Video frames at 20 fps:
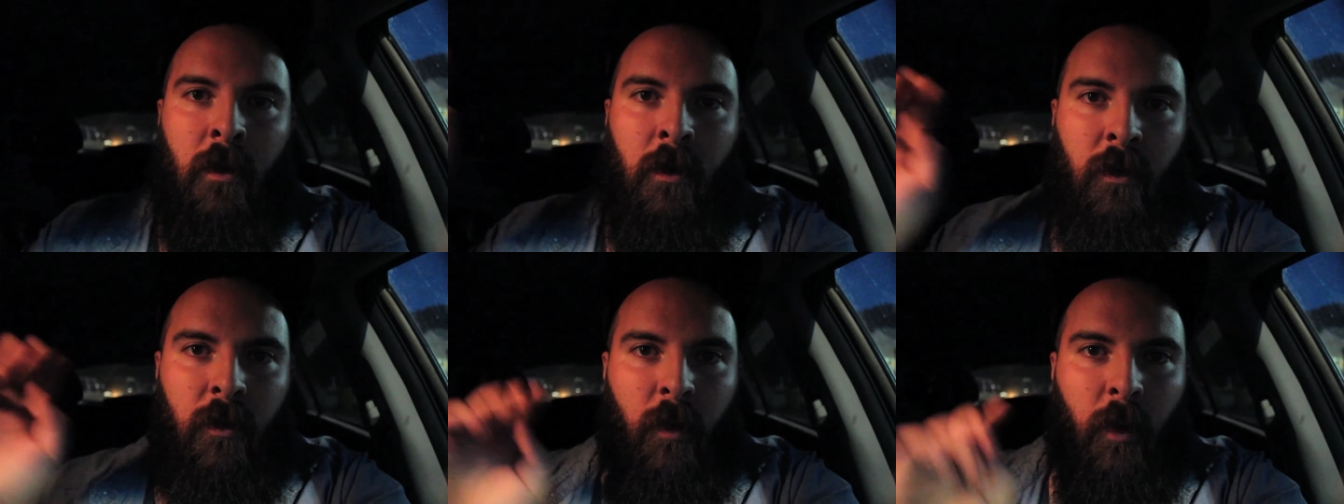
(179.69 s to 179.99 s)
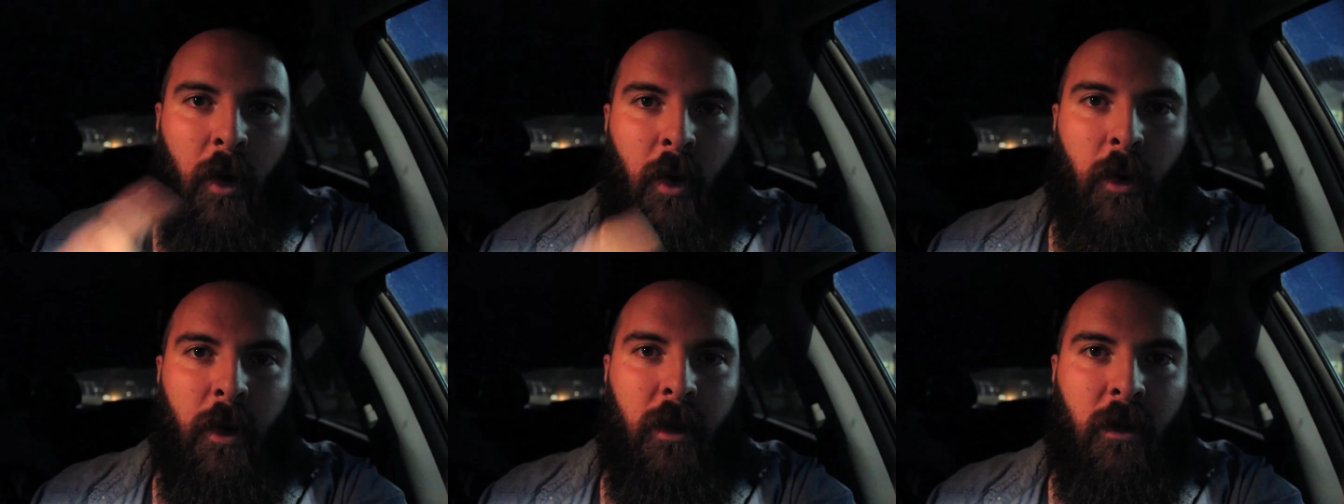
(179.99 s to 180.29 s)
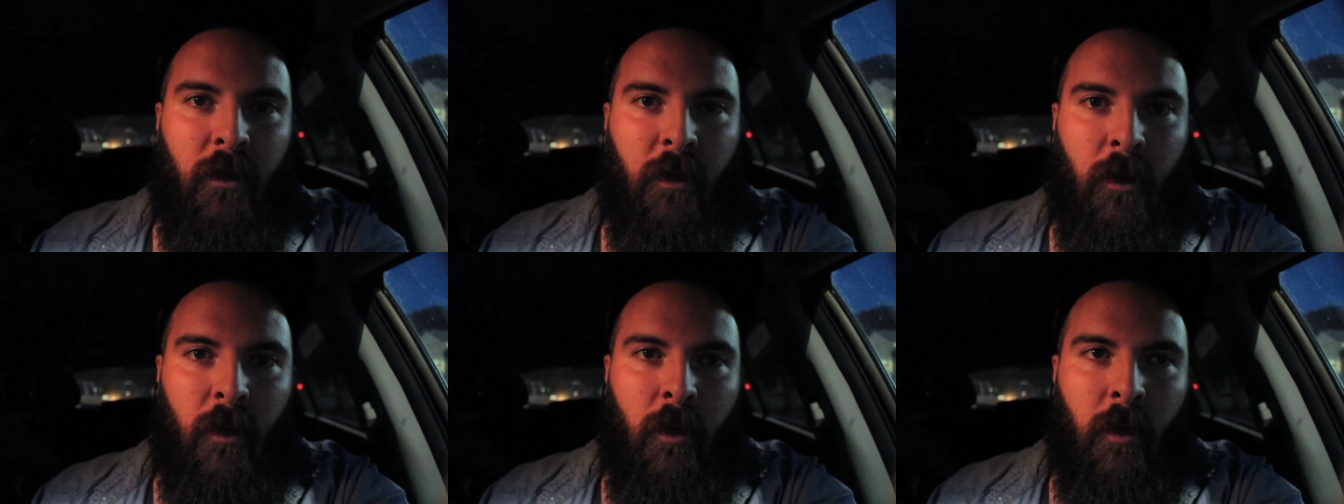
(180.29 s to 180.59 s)
so we're
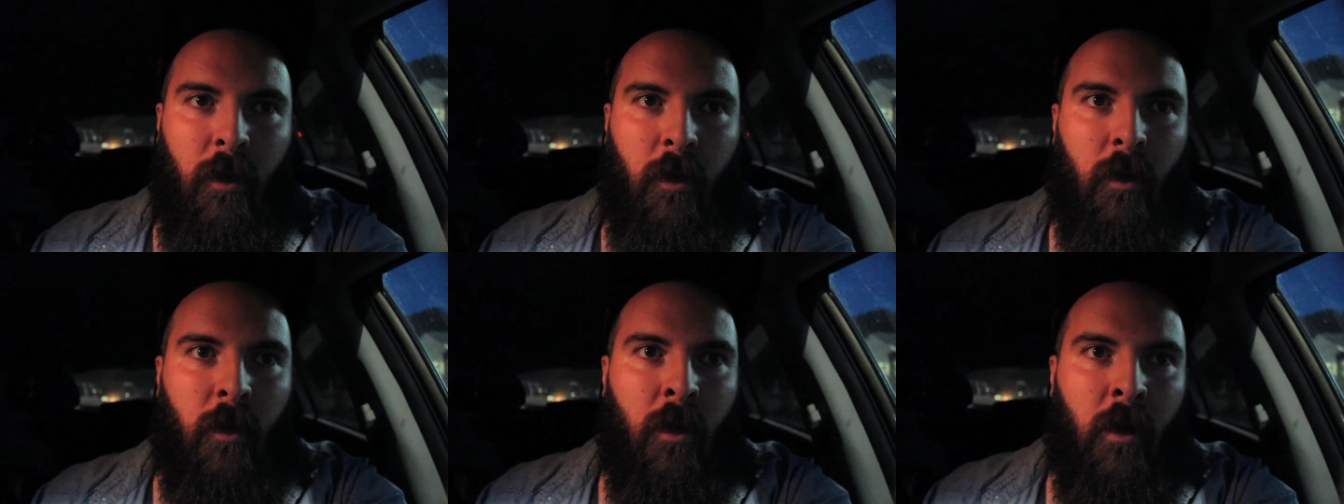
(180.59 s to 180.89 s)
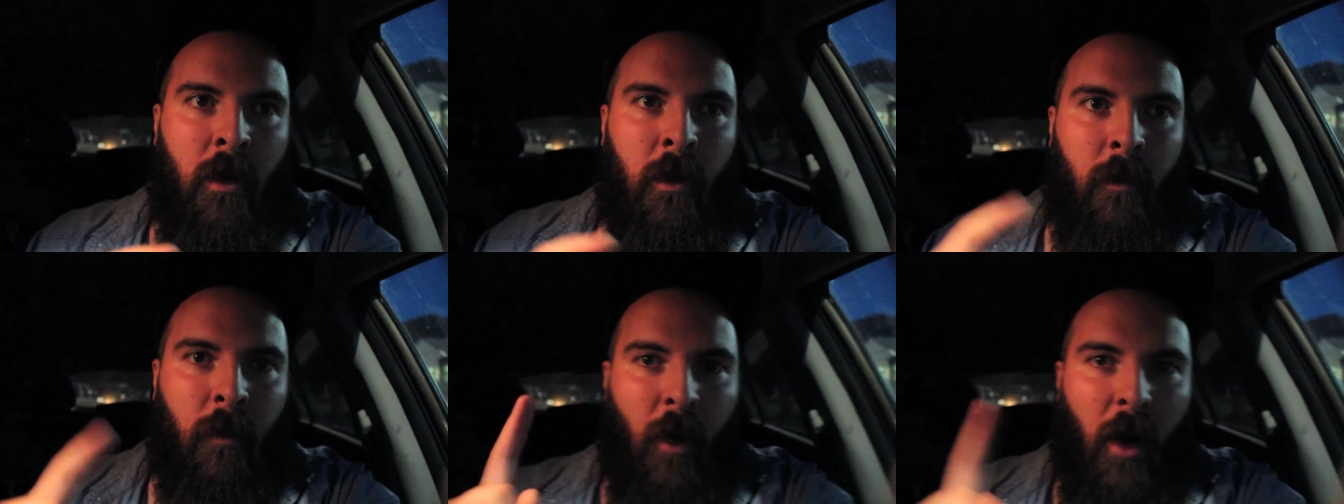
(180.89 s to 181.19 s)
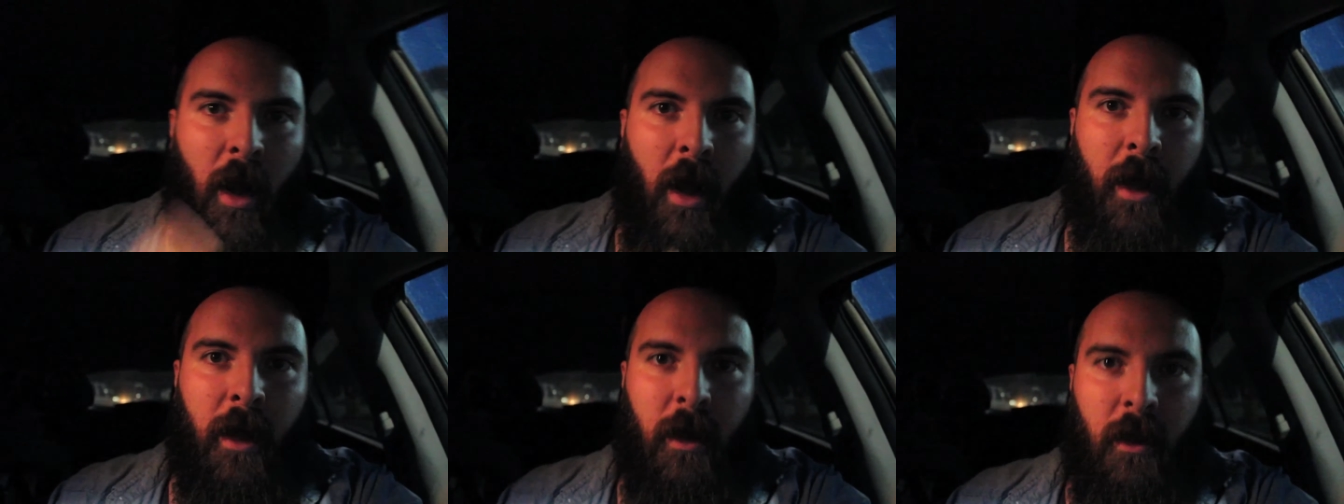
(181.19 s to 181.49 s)
going to
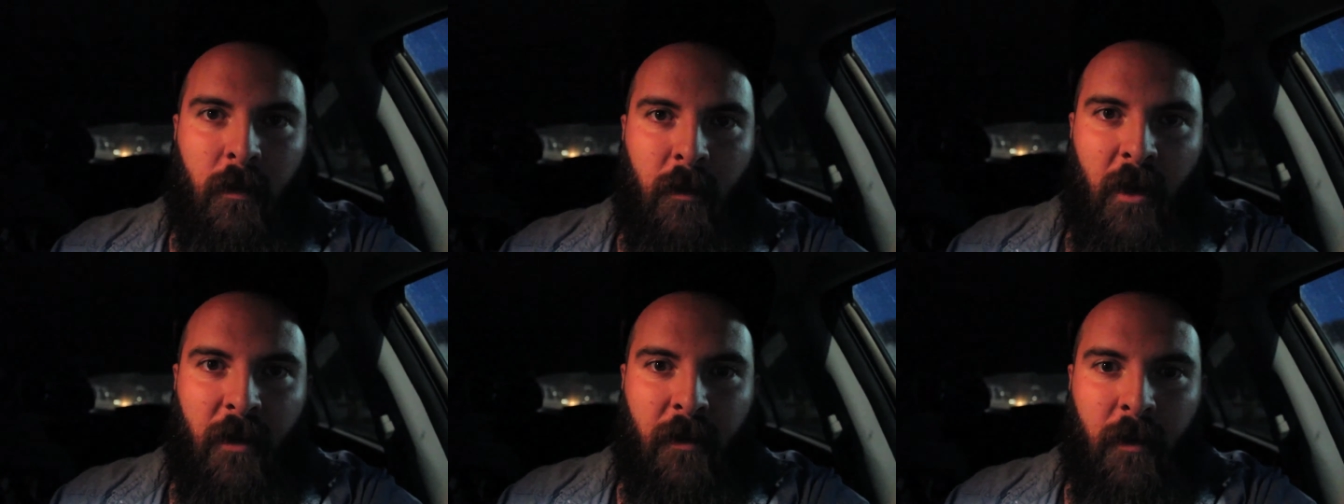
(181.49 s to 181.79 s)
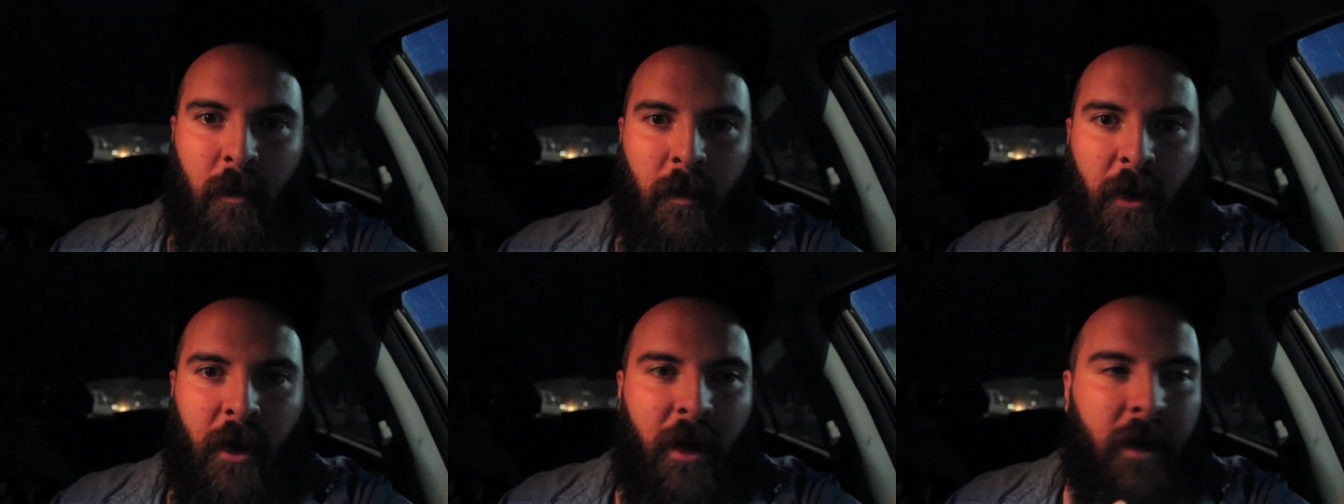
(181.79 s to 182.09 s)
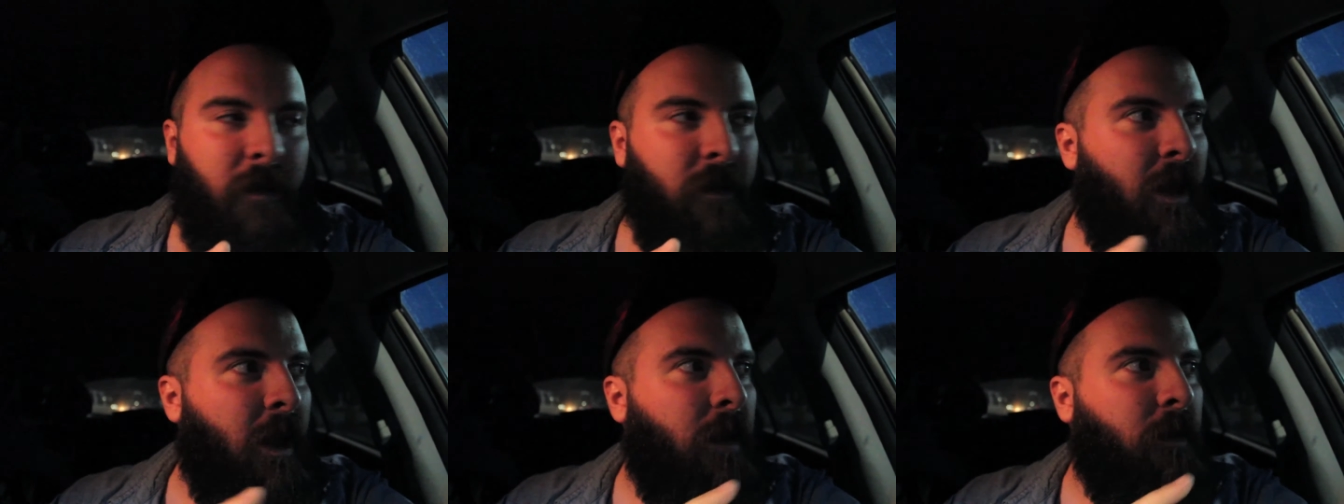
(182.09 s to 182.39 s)
Brian, my friend
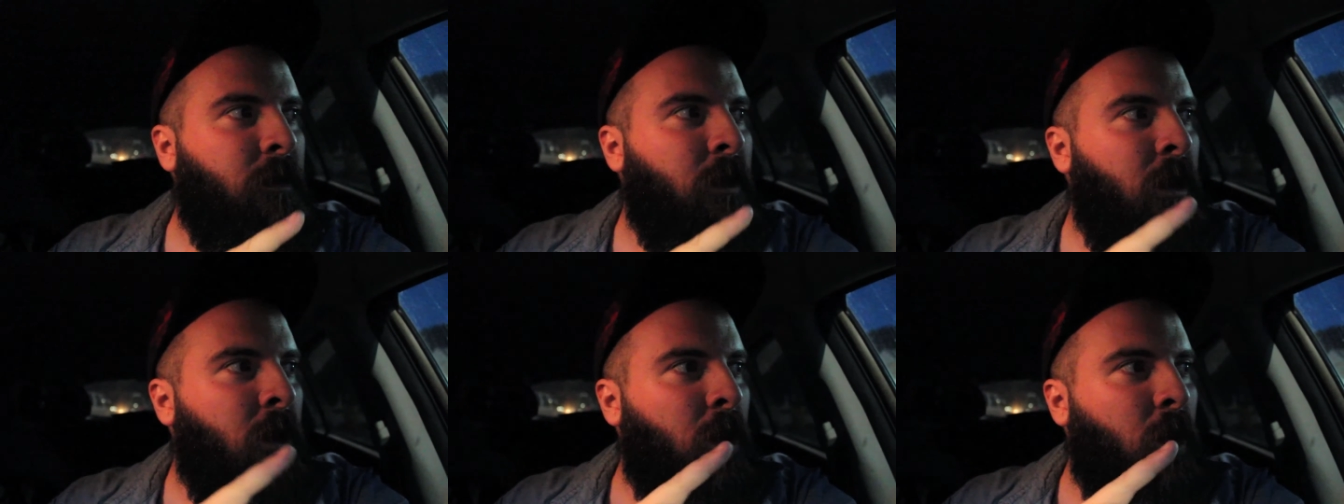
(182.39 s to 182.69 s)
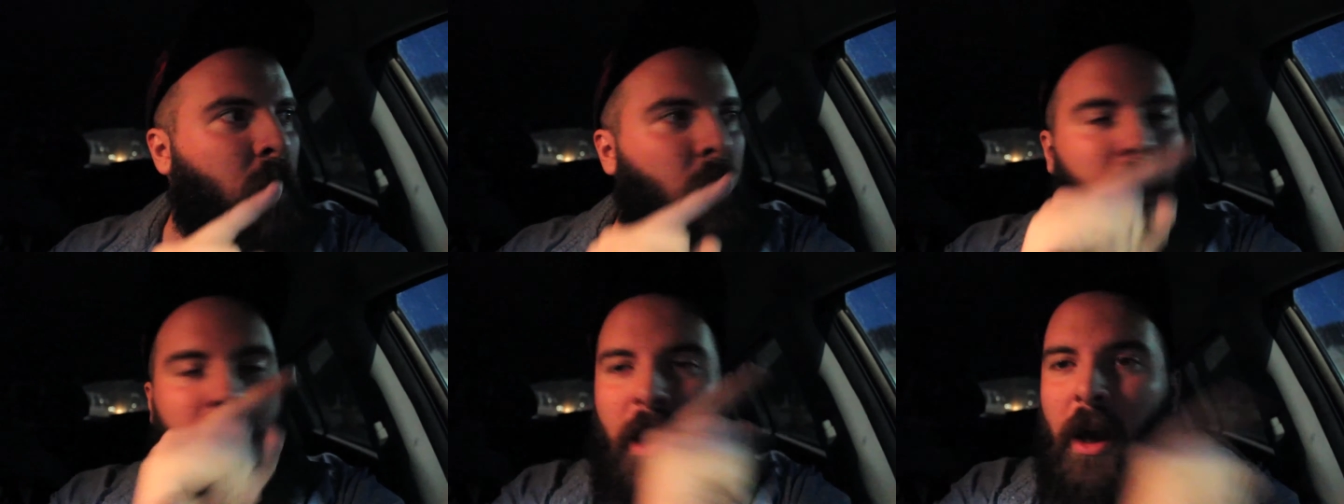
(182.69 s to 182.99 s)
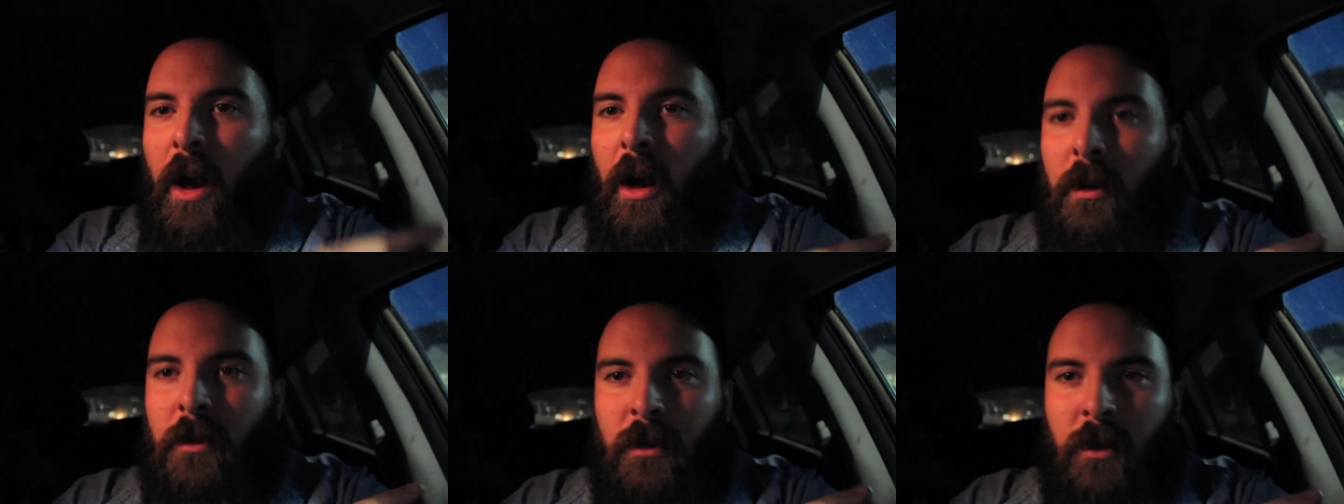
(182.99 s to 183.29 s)
Brian's house, who he
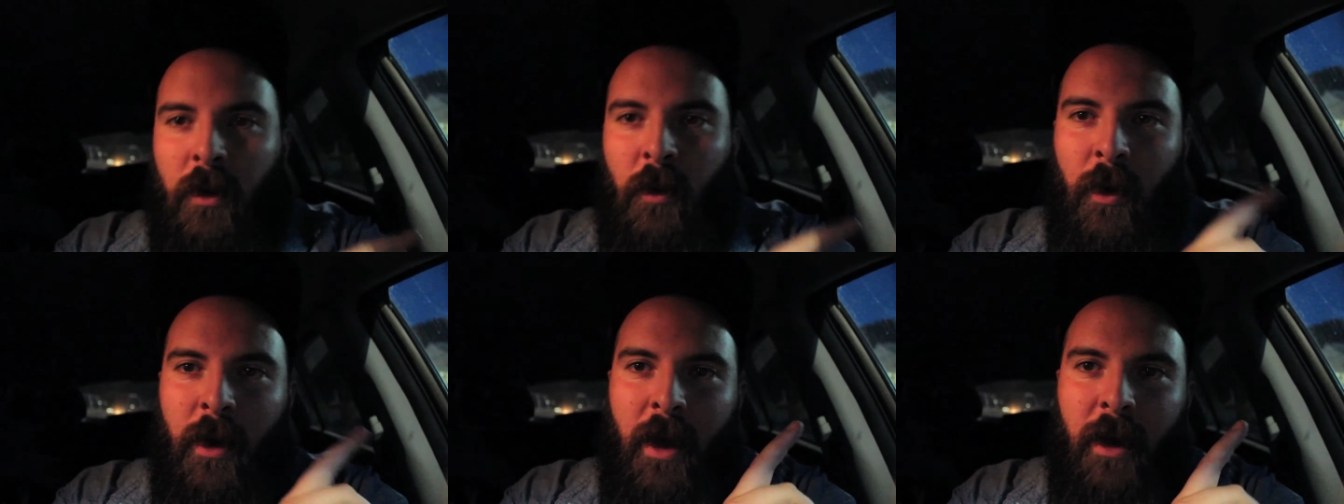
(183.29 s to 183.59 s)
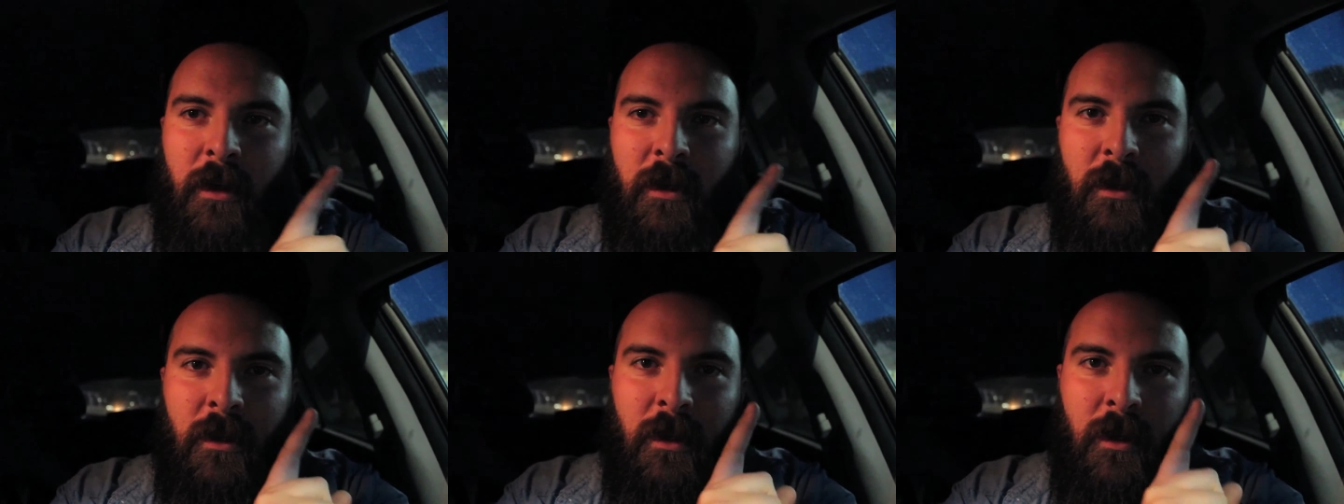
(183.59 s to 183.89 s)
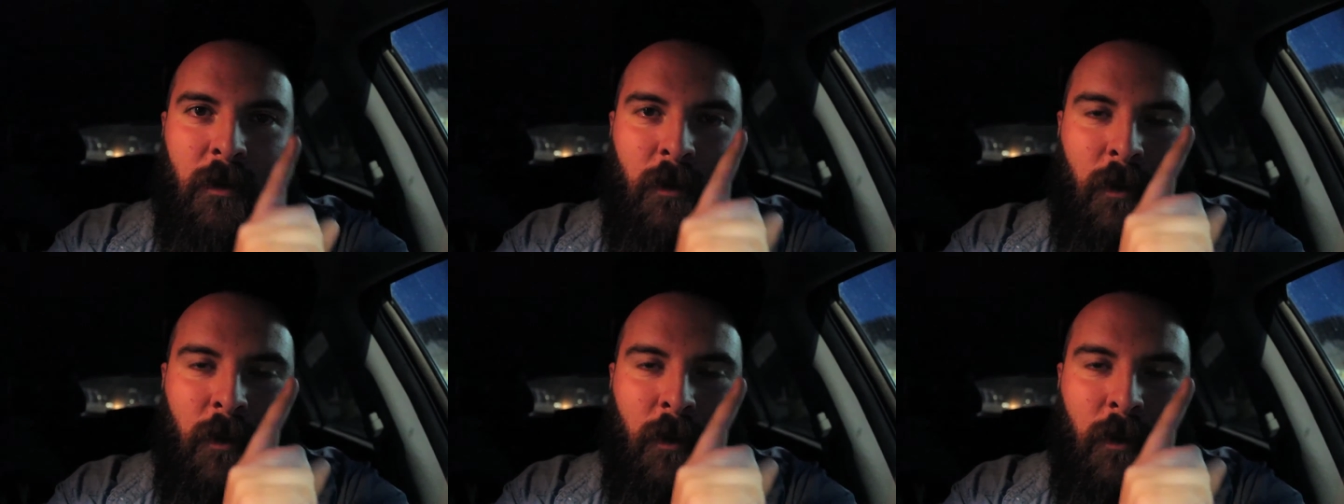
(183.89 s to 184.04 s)
actually, we actually